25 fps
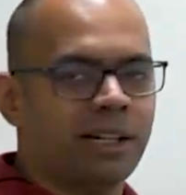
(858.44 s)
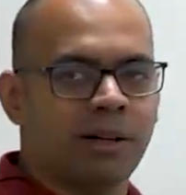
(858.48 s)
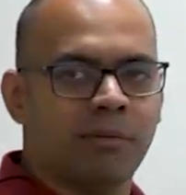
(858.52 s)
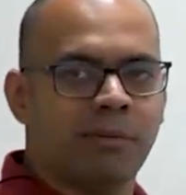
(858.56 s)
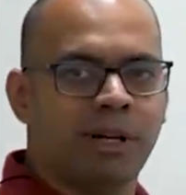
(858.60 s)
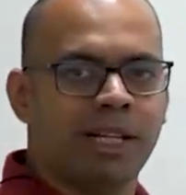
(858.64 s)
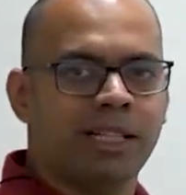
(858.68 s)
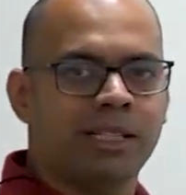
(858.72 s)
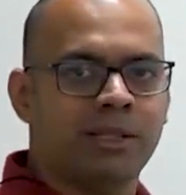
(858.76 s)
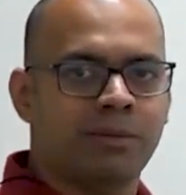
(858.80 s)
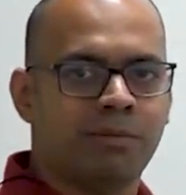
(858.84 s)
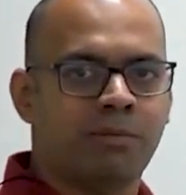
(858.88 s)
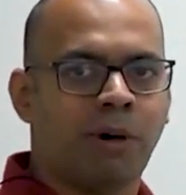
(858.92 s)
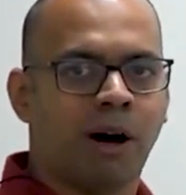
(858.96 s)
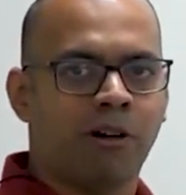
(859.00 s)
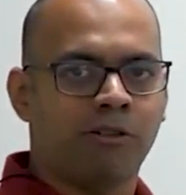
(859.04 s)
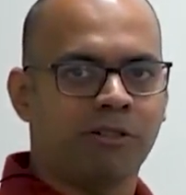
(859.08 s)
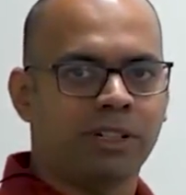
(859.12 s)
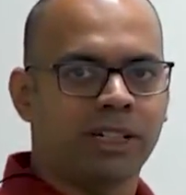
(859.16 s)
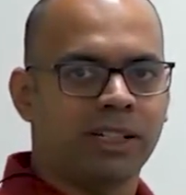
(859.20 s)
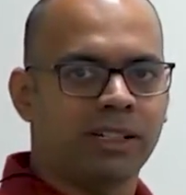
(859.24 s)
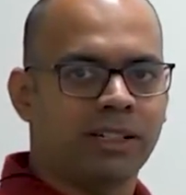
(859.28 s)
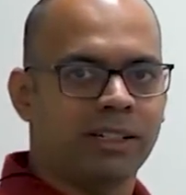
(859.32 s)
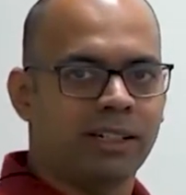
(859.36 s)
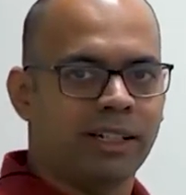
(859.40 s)
remains
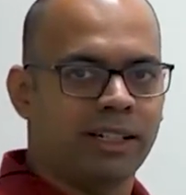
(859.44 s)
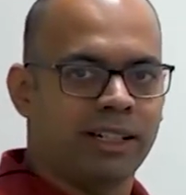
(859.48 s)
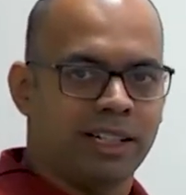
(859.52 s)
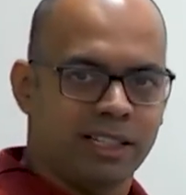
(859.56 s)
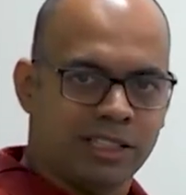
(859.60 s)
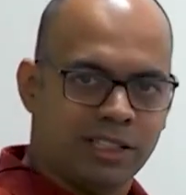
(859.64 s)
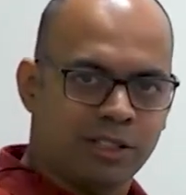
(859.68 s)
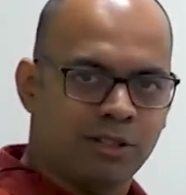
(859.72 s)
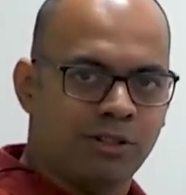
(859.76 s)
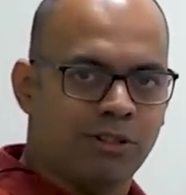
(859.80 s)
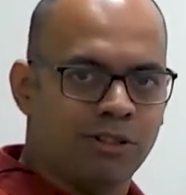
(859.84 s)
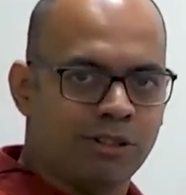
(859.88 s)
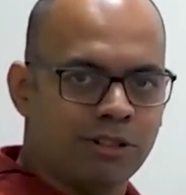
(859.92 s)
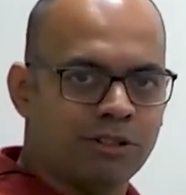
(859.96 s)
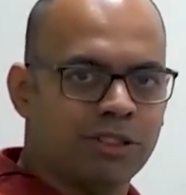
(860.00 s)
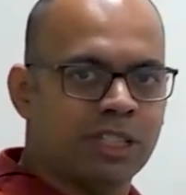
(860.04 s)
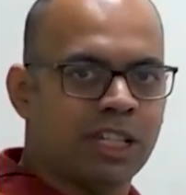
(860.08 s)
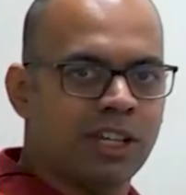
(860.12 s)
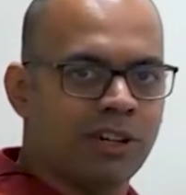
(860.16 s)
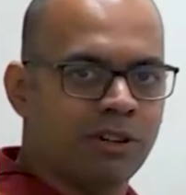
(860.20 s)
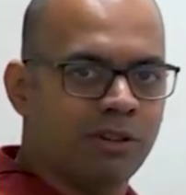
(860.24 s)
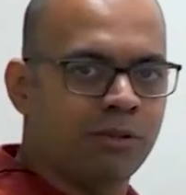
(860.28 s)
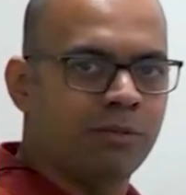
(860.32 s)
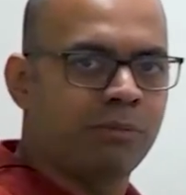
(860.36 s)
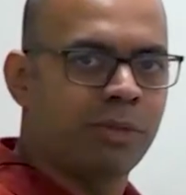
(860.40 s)
bounded. It doesn't go to
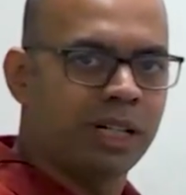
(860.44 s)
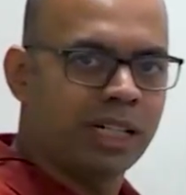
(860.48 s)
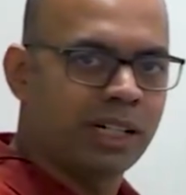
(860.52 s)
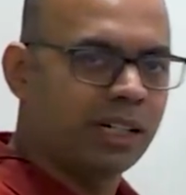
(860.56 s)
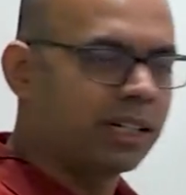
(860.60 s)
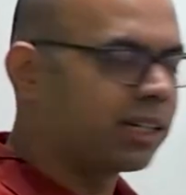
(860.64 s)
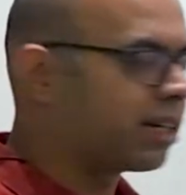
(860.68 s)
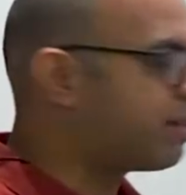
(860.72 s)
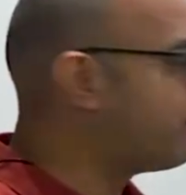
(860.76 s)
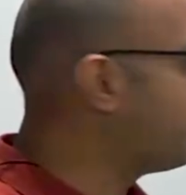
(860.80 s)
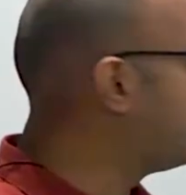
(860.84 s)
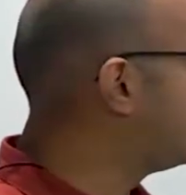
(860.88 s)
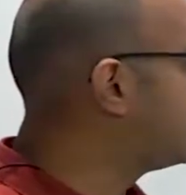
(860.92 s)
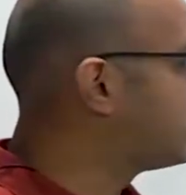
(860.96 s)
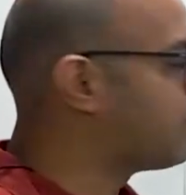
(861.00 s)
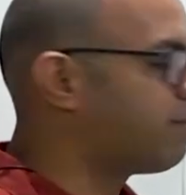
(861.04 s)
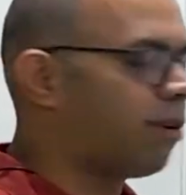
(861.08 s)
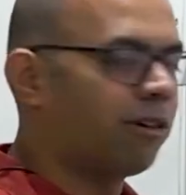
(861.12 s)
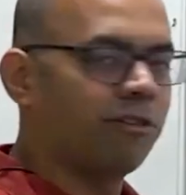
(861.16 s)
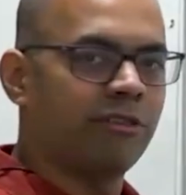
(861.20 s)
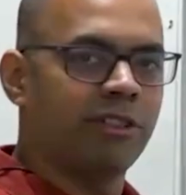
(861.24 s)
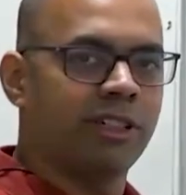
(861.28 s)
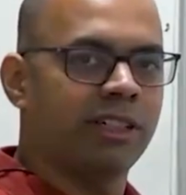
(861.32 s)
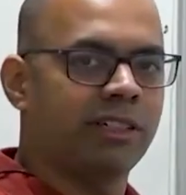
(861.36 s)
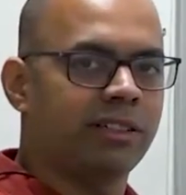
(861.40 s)
0, but it remains
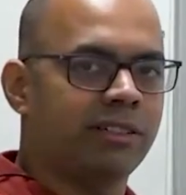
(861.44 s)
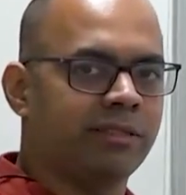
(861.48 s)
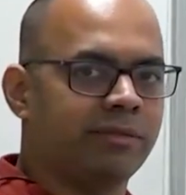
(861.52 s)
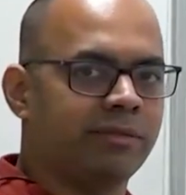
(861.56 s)
bounded.